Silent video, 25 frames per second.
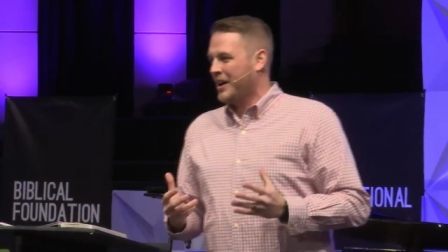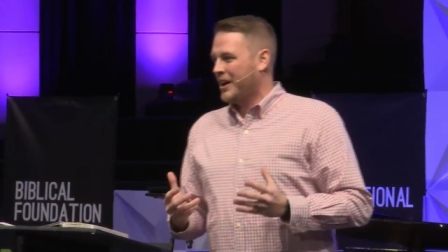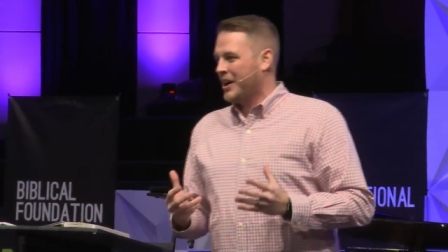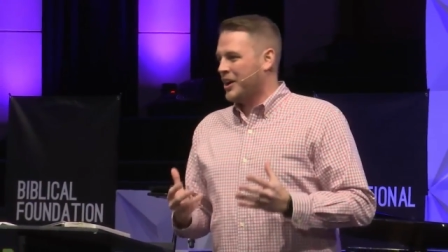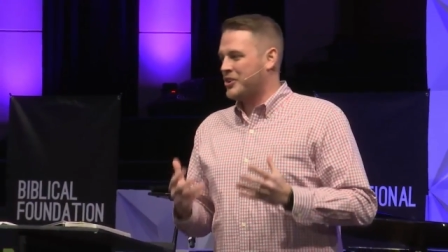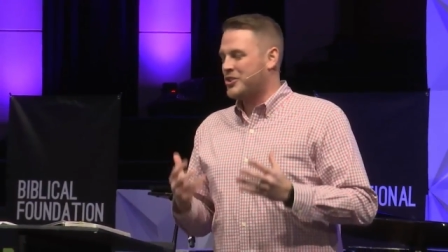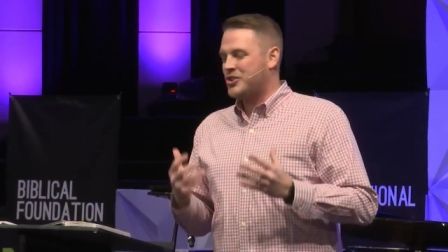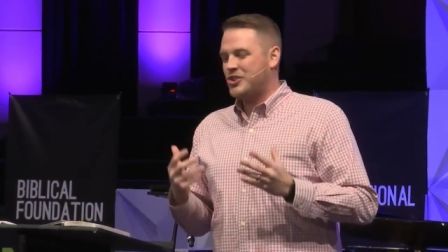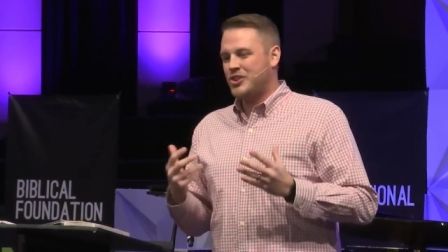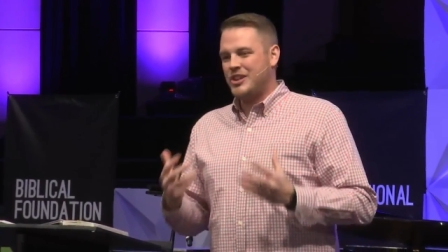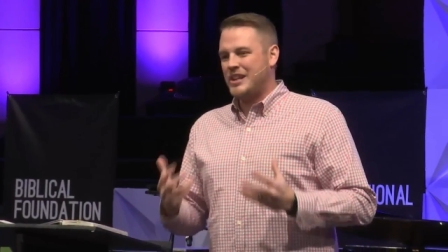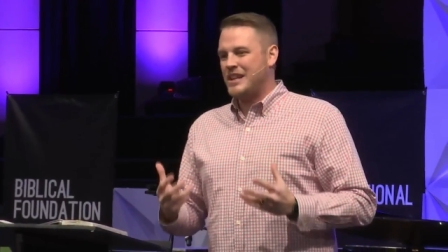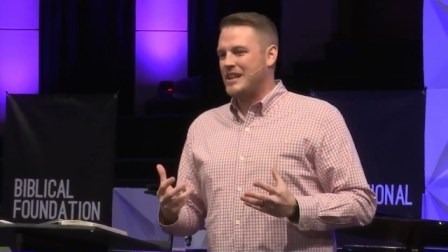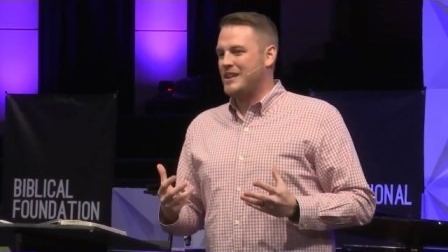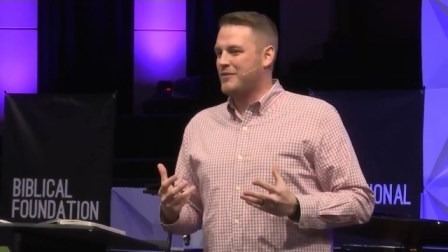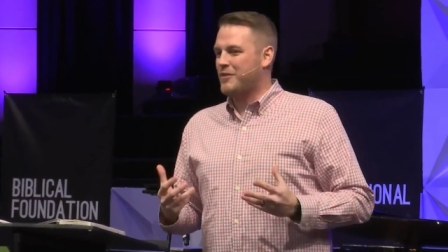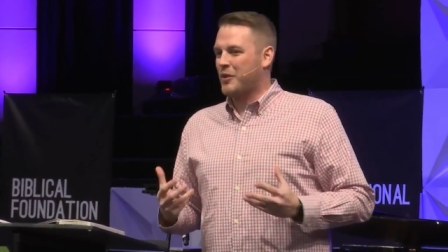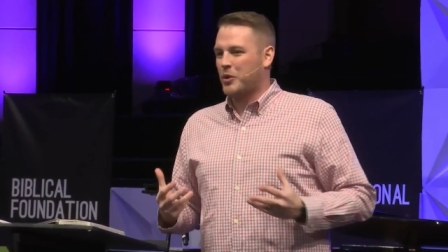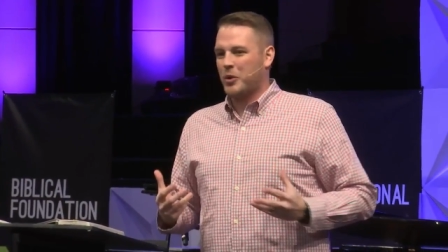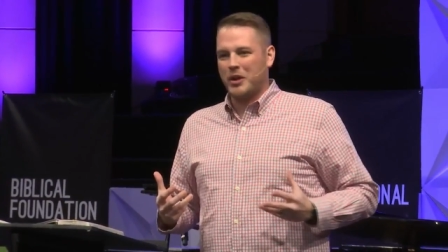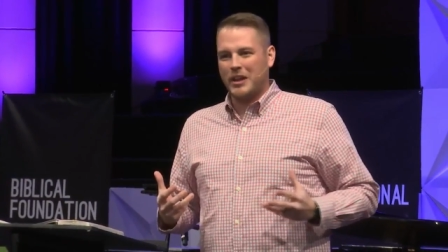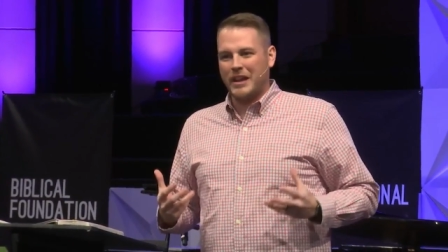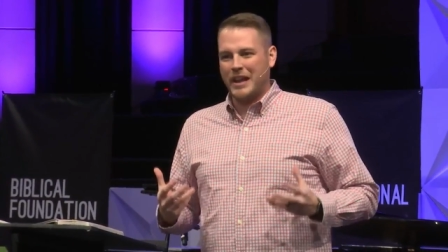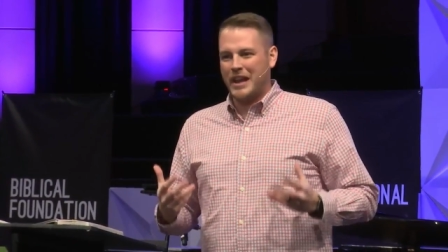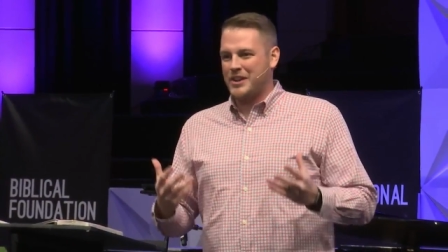achieve
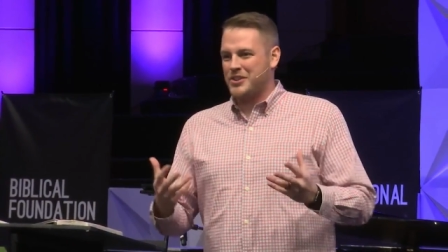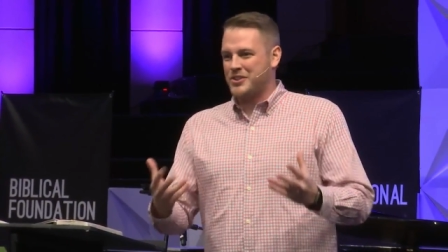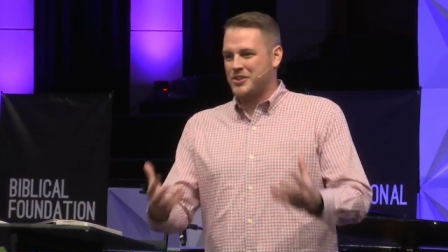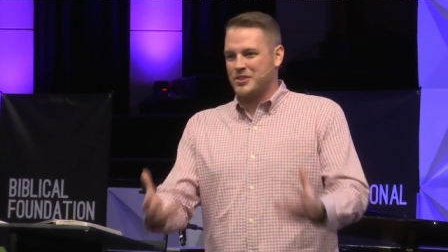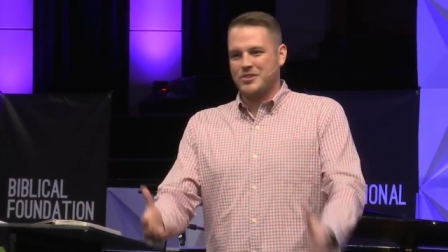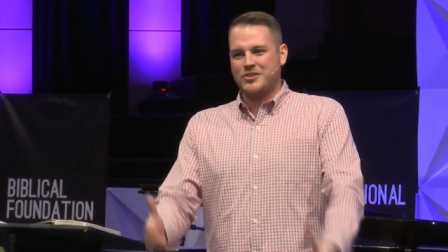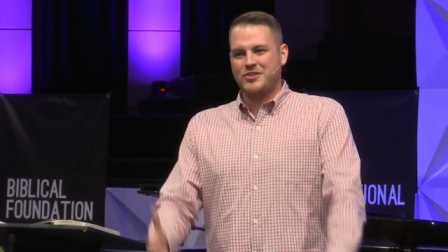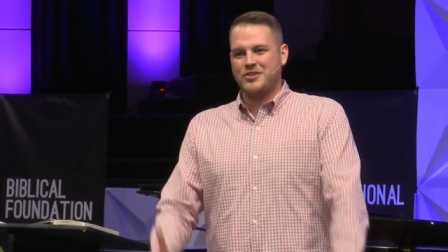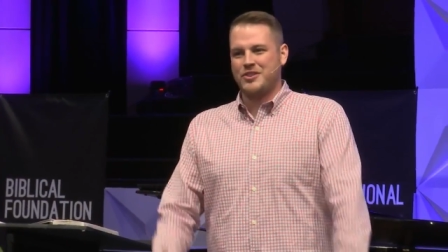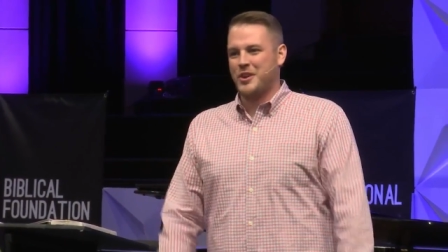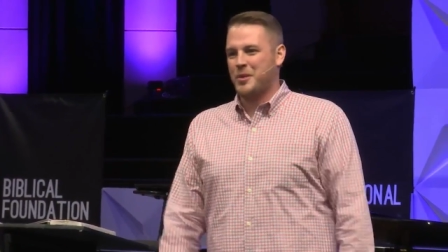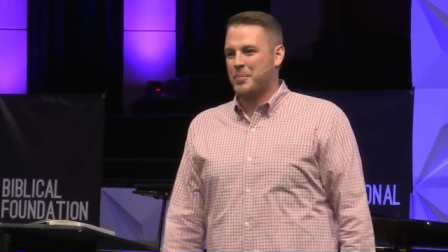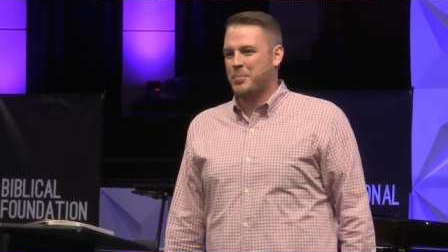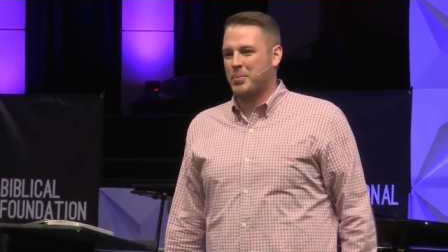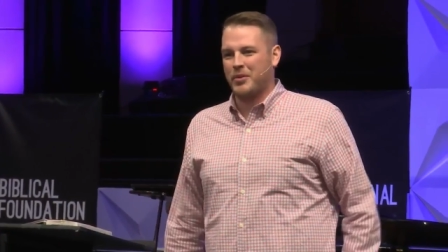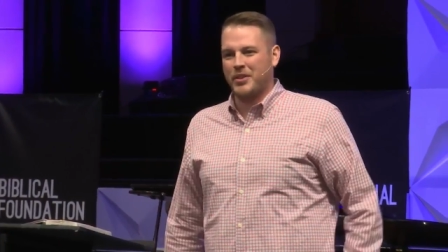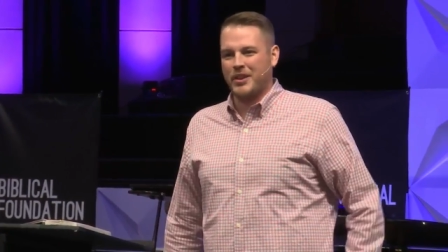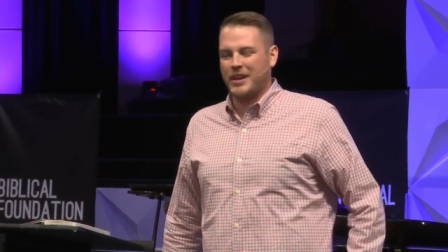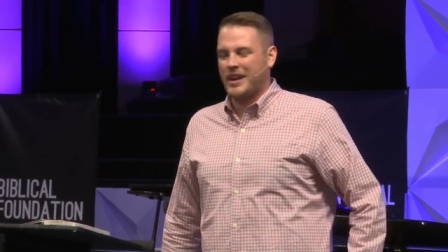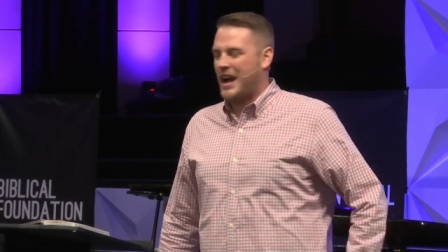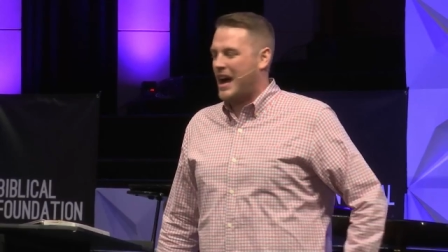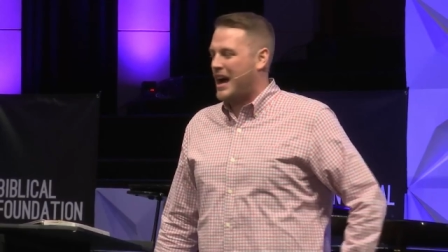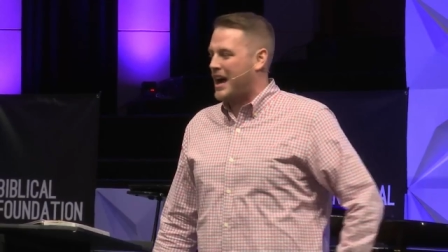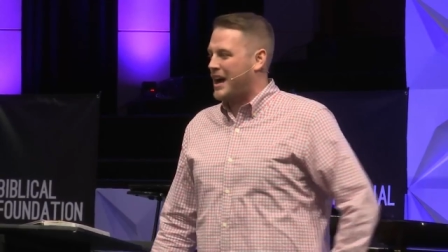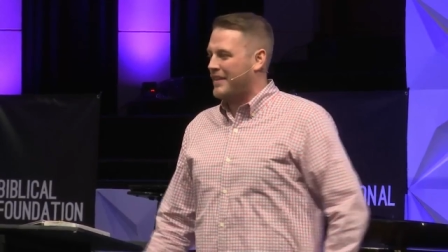a relationship with
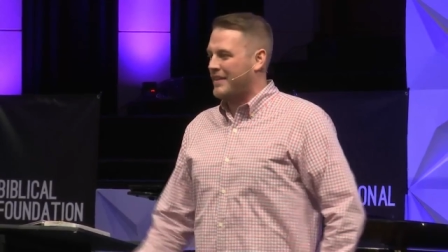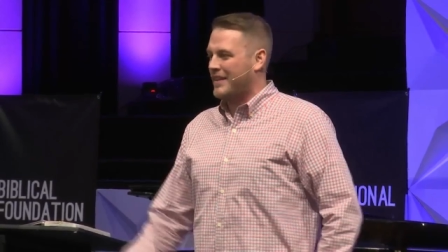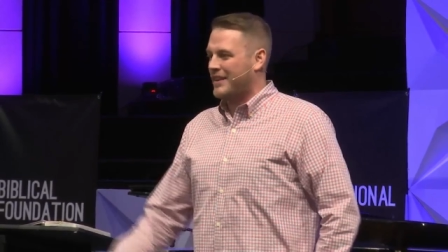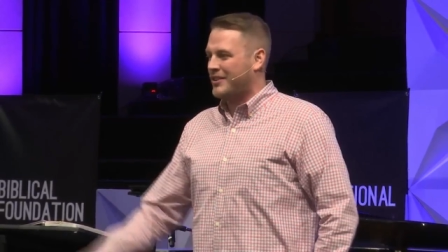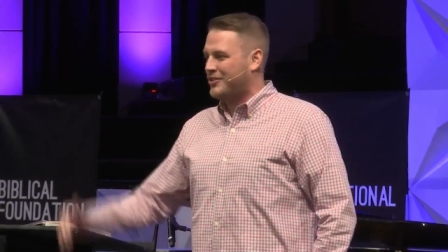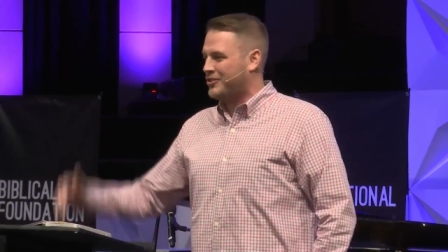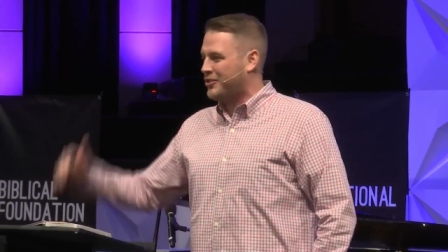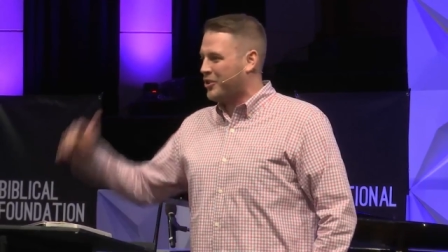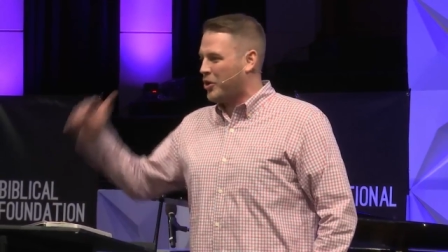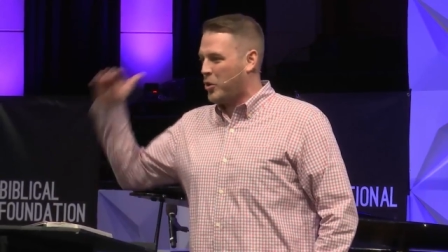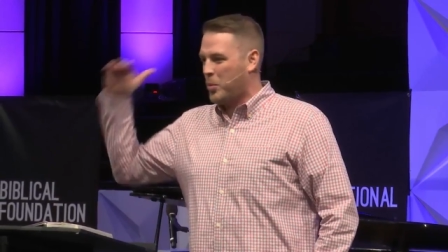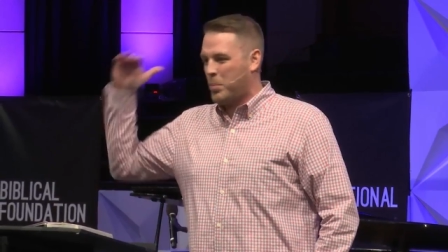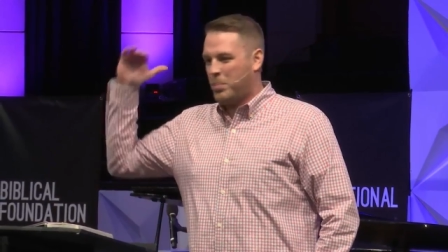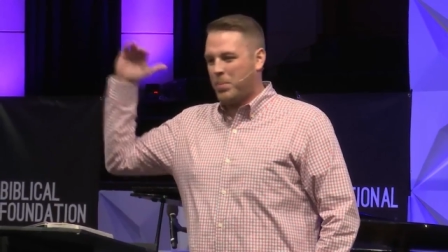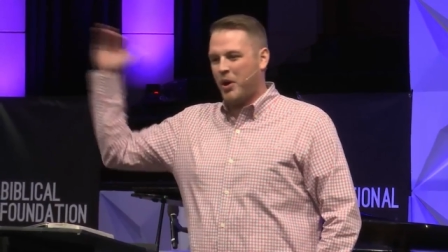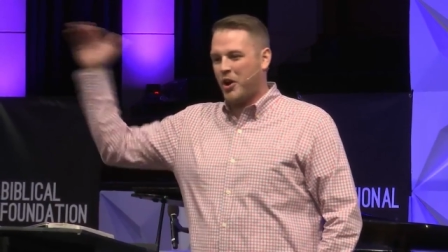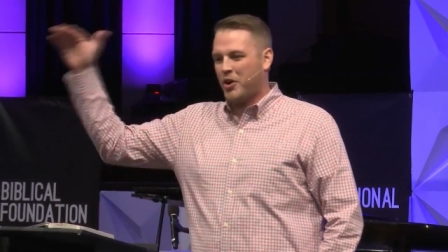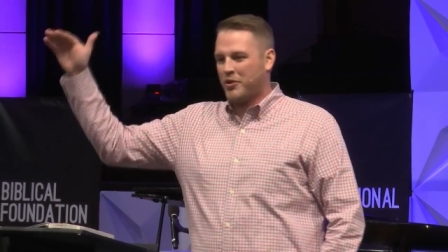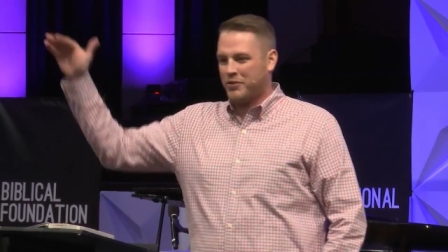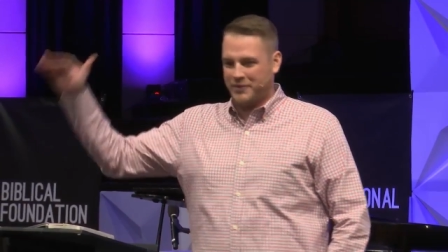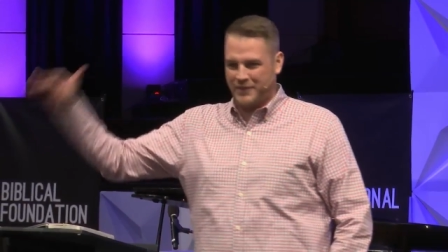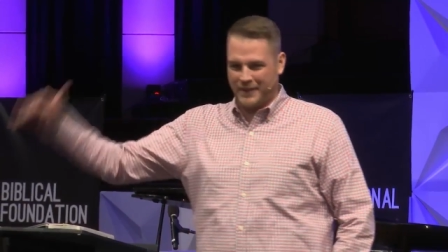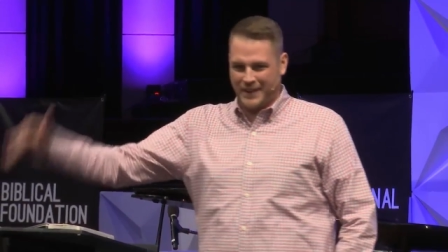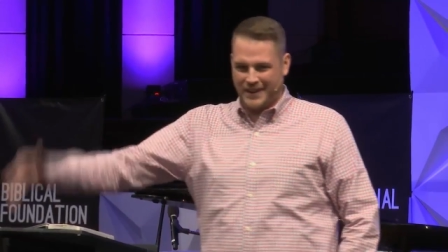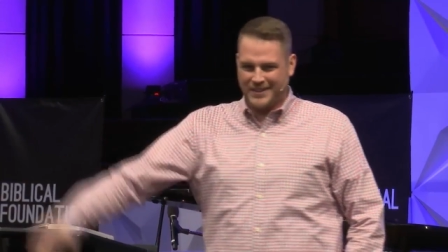a God that's so
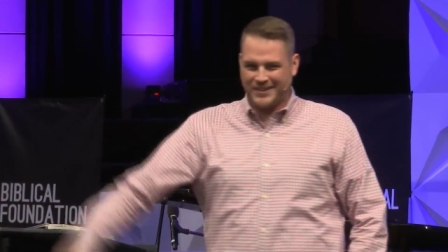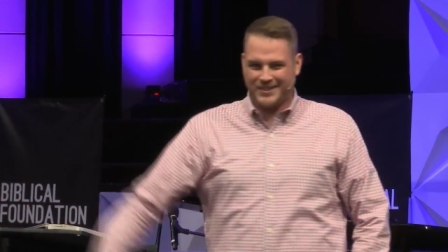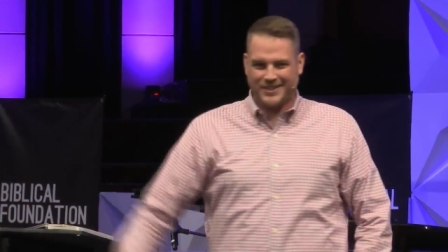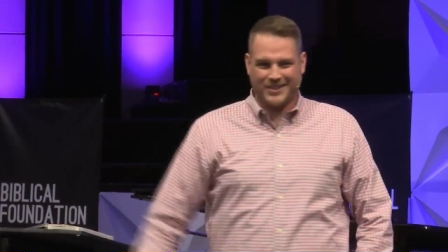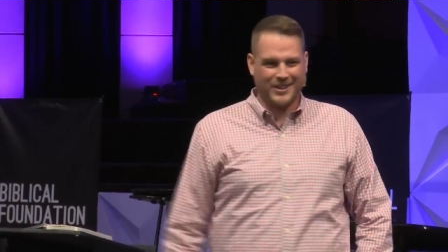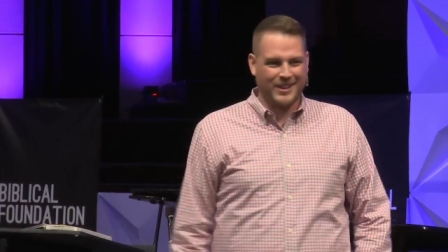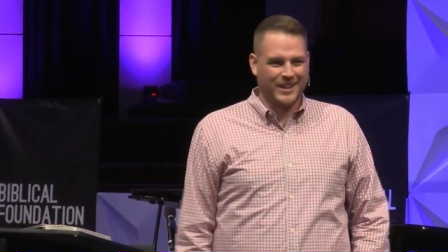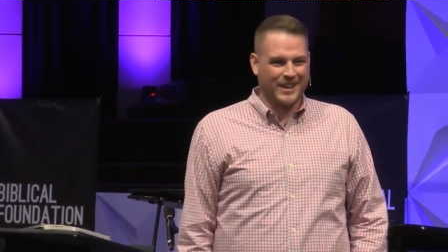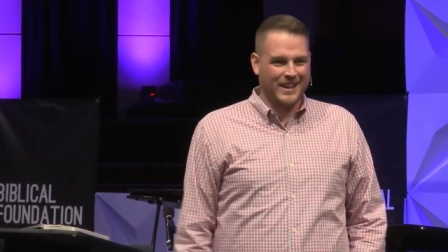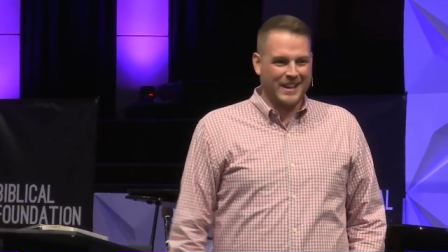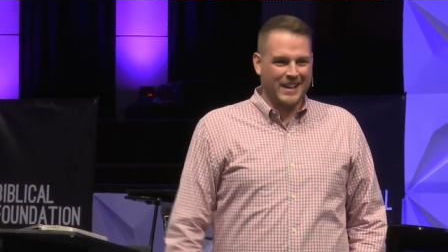perfect